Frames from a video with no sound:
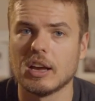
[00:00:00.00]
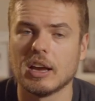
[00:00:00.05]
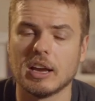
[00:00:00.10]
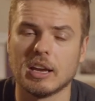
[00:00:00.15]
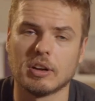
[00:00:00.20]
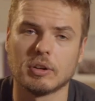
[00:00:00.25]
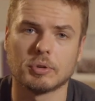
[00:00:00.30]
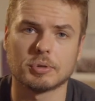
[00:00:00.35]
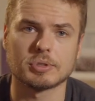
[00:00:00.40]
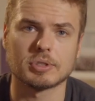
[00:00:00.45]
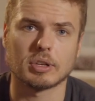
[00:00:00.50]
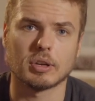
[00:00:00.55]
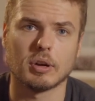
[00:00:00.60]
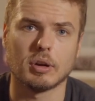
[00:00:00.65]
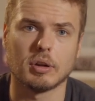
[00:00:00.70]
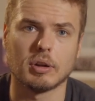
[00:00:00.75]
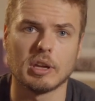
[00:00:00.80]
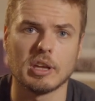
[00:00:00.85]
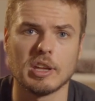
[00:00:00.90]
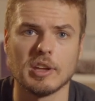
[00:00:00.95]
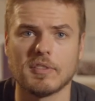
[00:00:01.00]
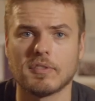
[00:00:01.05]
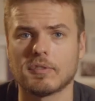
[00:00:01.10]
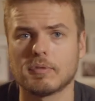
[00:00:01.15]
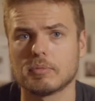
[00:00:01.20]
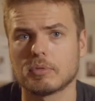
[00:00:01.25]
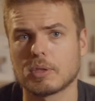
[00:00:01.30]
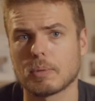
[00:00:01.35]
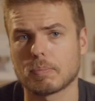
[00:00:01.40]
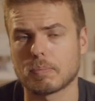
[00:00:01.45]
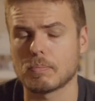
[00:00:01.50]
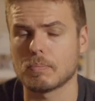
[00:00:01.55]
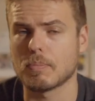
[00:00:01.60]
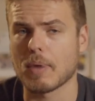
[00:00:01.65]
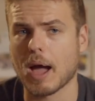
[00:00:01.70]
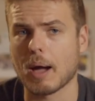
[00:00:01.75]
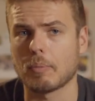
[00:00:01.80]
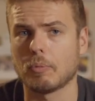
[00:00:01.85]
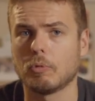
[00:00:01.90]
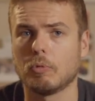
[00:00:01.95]
And also, if the
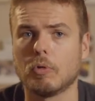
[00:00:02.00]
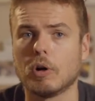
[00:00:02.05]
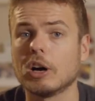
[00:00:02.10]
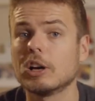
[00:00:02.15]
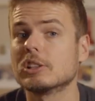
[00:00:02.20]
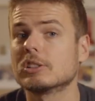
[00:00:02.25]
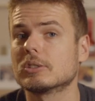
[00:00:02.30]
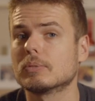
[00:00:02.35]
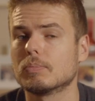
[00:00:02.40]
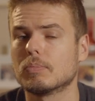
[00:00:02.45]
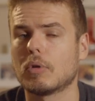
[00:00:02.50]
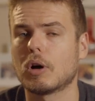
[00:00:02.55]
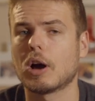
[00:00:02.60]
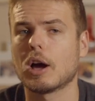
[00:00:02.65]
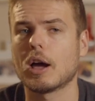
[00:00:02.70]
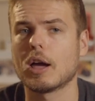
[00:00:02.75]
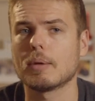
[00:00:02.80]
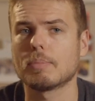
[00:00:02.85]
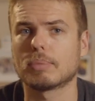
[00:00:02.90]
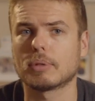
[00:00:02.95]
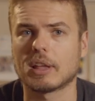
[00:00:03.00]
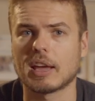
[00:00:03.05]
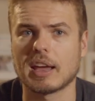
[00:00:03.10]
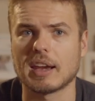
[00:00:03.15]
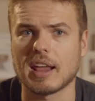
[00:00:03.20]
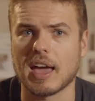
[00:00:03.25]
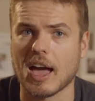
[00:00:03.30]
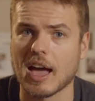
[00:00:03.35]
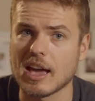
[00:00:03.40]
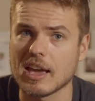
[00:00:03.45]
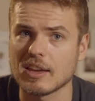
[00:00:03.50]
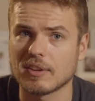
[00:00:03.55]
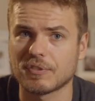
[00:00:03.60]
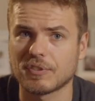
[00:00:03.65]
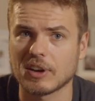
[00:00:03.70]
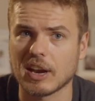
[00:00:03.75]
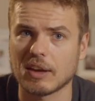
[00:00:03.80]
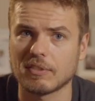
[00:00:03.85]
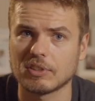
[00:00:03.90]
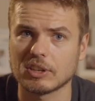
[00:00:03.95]
map was my plan A
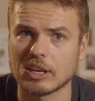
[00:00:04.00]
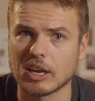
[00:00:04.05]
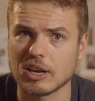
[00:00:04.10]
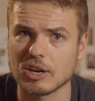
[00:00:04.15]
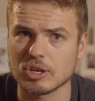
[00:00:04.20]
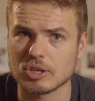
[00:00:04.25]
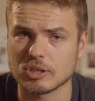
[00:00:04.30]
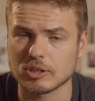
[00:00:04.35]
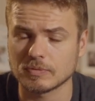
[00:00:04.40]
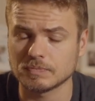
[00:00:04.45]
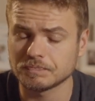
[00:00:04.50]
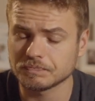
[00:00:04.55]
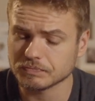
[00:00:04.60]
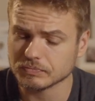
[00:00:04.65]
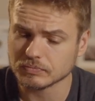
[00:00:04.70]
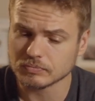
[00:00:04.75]
for navigation,